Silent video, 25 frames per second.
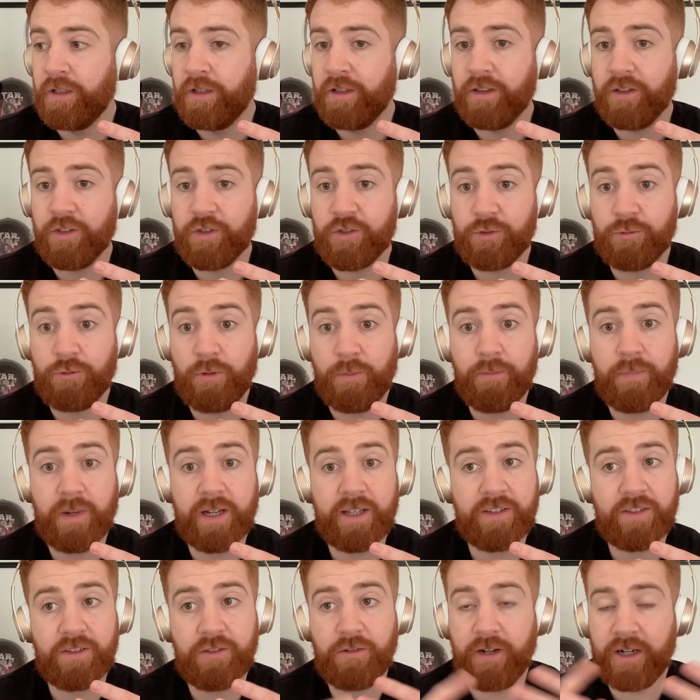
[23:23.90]
the Scrum
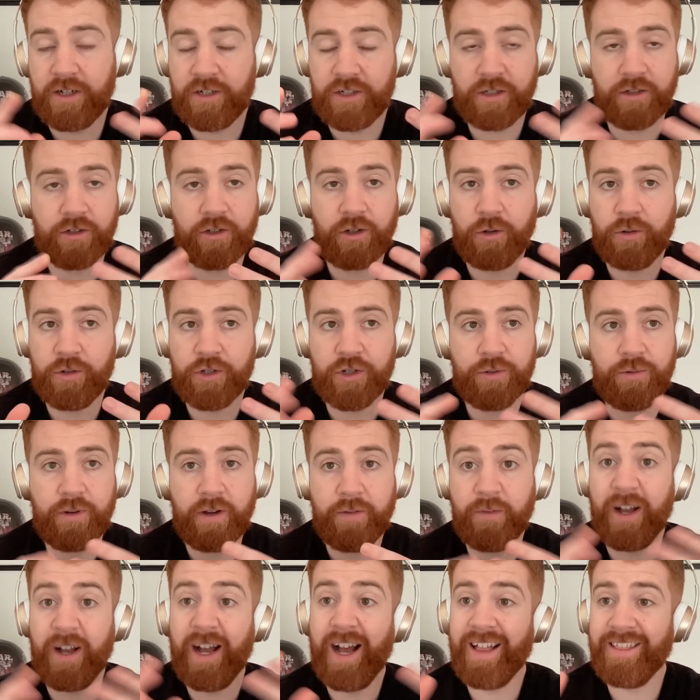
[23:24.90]
Master, Agile Coach,
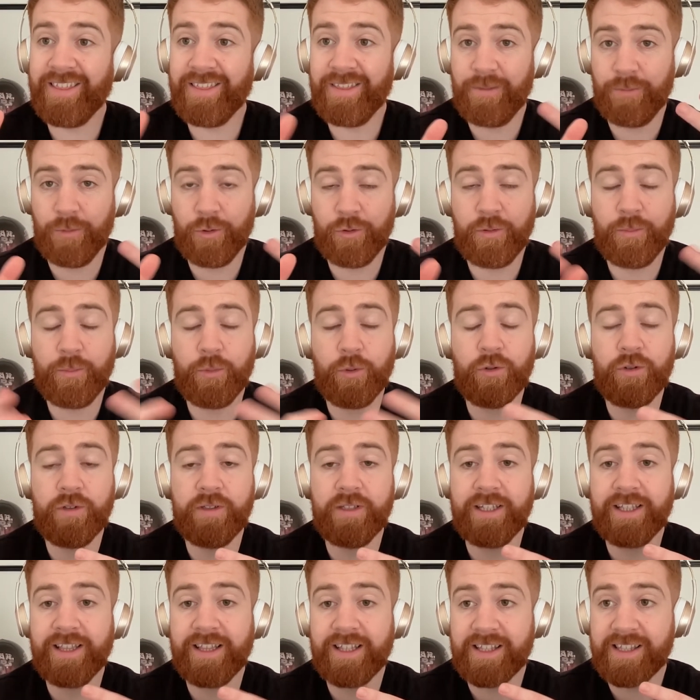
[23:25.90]
whoever, and more
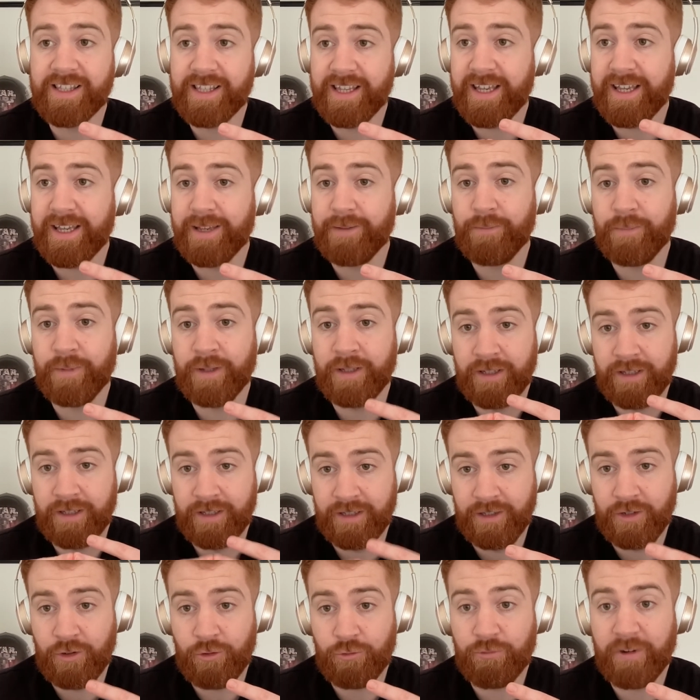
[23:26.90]
importantly, the team,
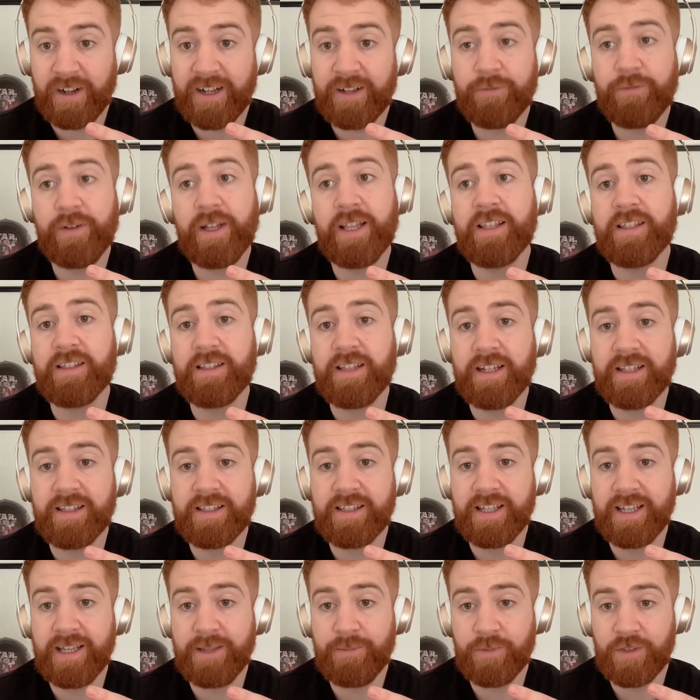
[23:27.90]
ring fence that
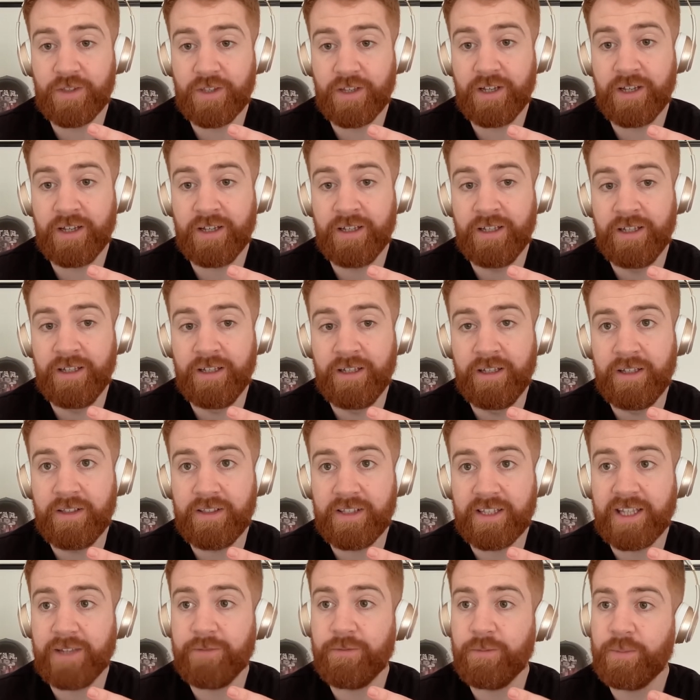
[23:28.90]
team to
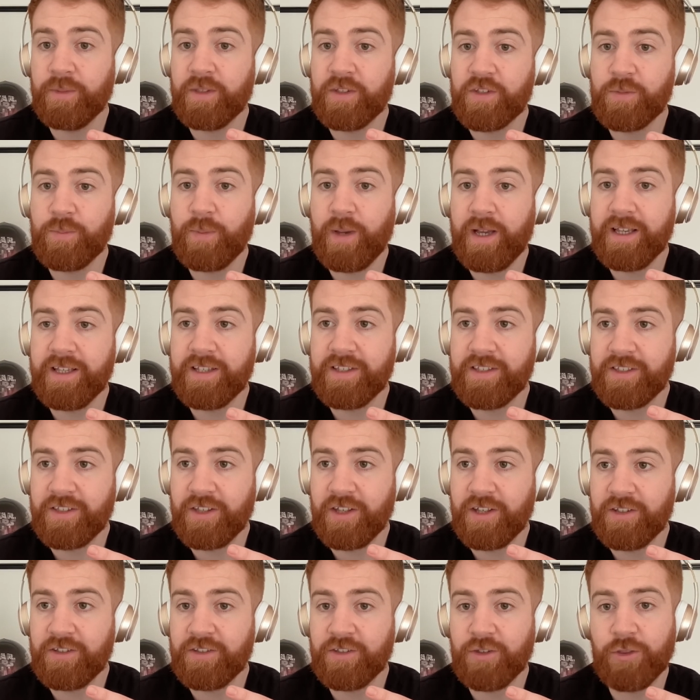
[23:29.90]
give them the space
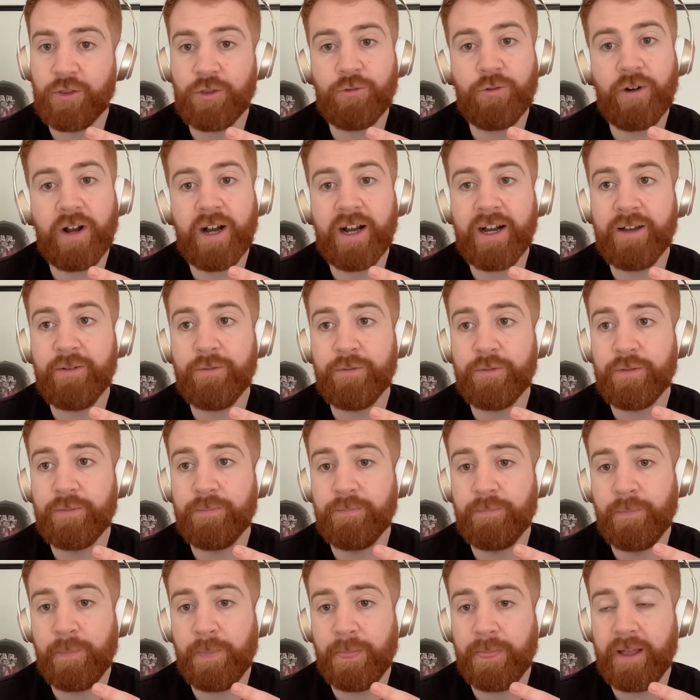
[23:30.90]
to thrive.
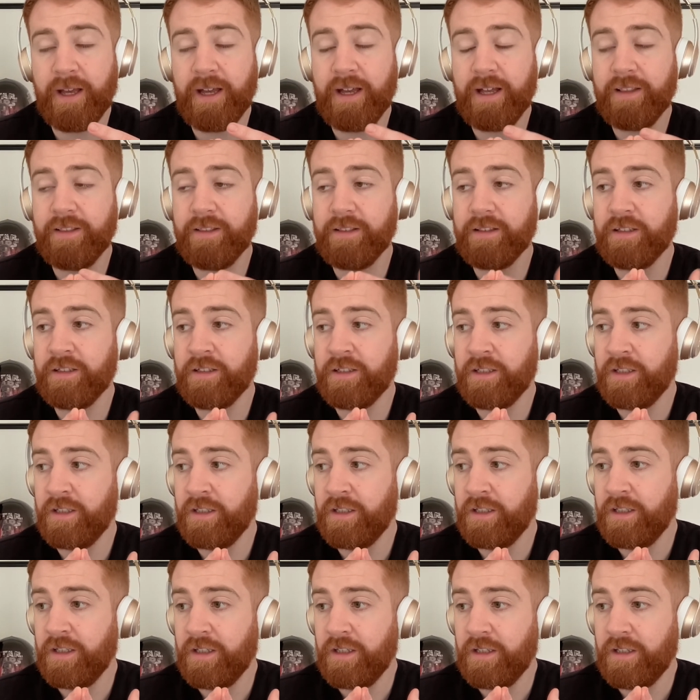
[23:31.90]
And
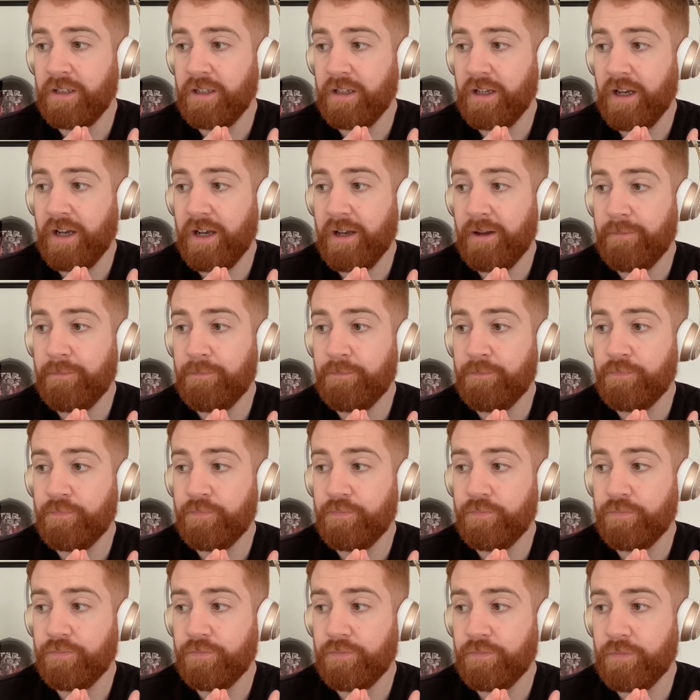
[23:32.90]
um,
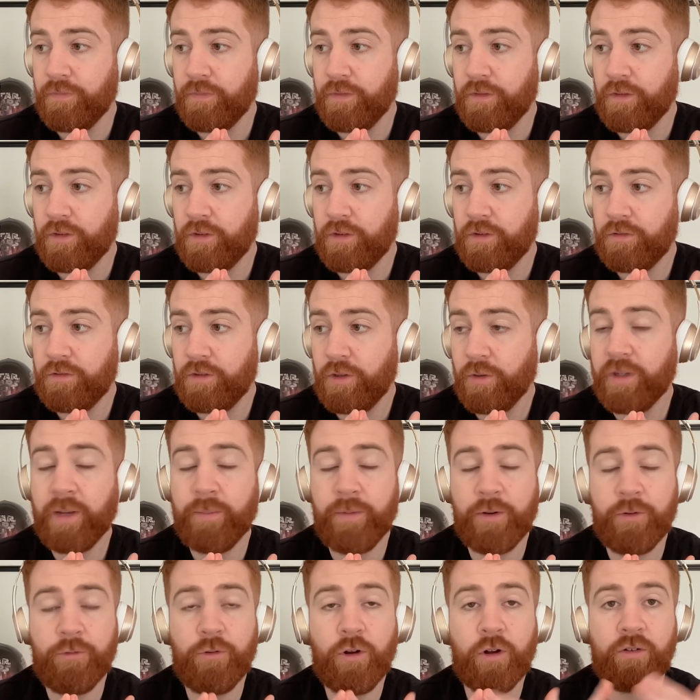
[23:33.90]
don't
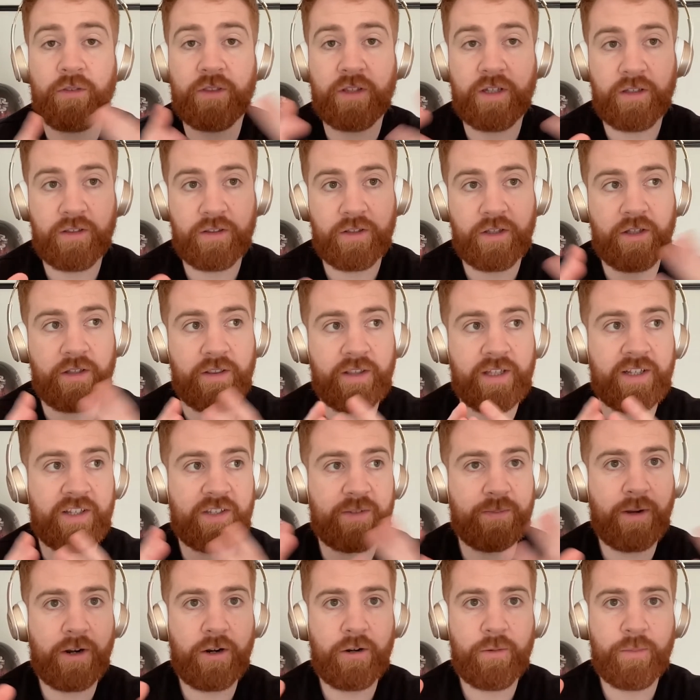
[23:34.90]
get me wrong, that the
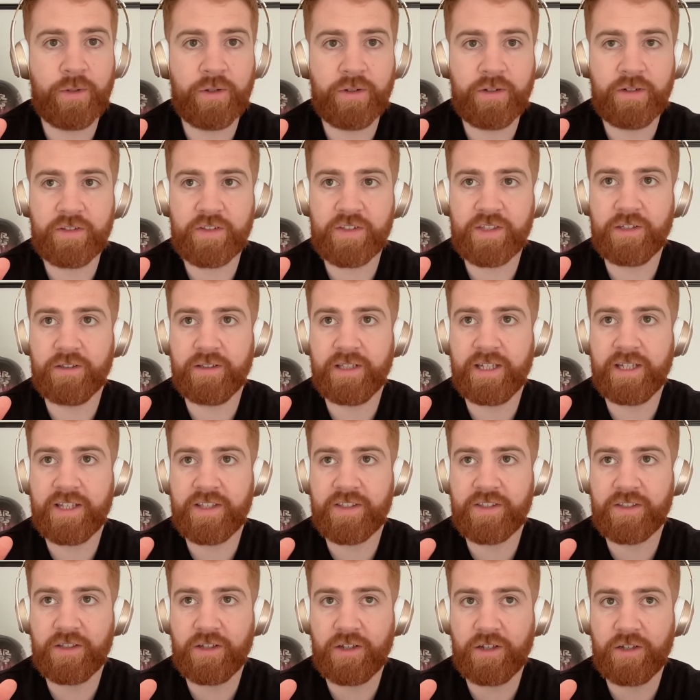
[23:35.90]
experiment still
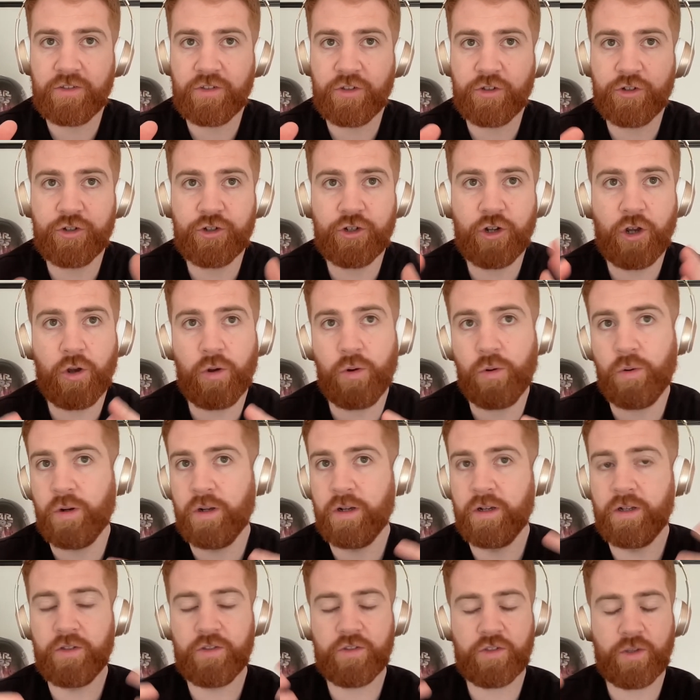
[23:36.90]
needs to show
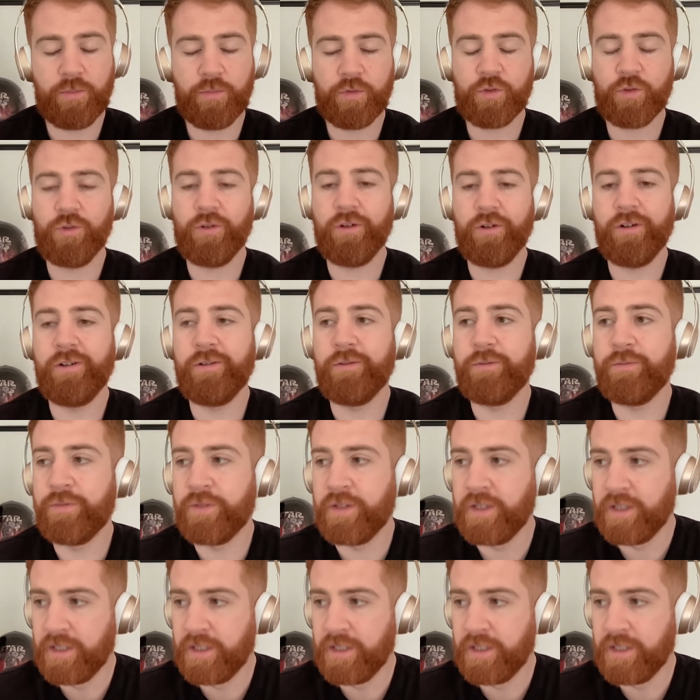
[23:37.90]
some sort of